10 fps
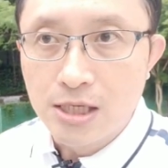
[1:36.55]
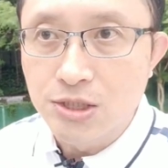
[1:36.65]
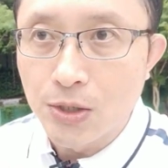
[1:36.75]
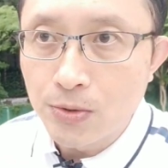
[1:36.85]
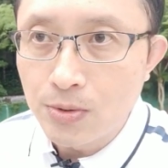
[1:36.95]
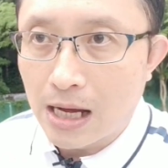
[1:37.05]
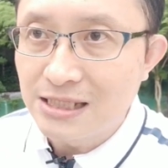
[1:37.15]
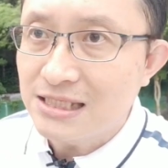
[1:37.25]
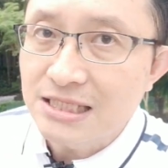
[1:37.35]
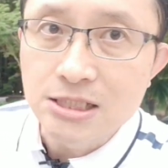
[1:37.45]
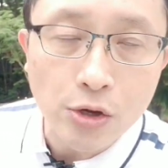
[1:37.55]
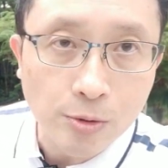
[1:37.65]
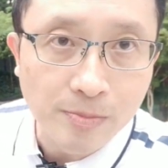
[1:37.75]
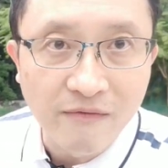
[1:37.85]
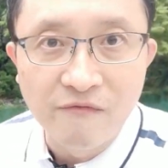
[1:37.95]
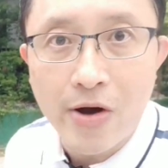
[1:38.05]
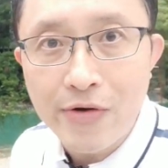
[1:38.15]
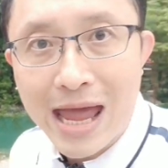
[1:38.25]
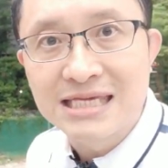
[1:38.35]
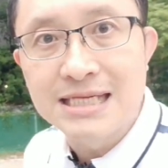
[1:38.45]
So uh, this is going to be a
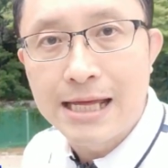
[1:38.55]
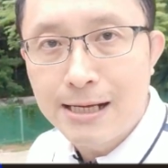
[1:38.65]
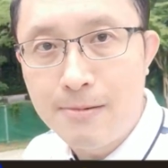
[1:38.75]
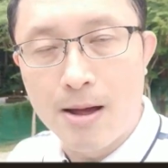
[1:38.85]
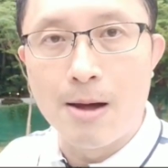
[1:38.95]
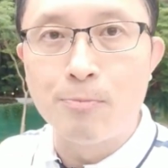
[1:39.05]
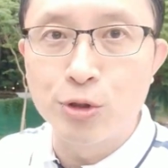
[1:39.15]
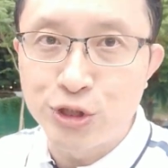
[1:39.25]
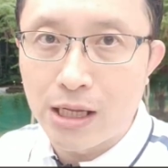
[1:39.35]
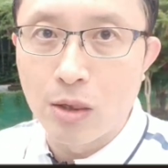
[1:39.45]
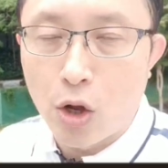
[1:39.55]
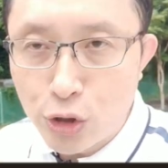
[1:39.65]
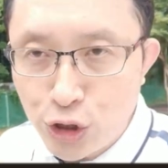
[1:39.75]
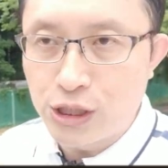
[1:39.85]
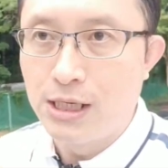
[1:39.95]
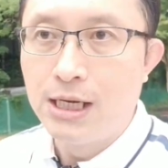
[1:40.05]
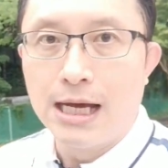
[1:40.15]
very exciting uh, project launch.